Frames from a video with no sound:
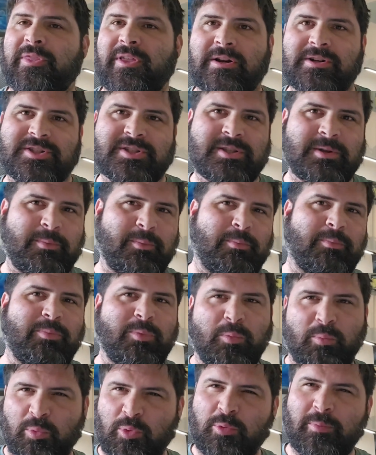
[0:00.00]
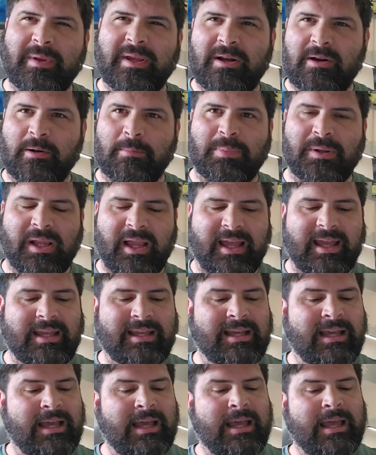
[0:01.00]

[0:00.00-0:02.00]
There's some room here to play.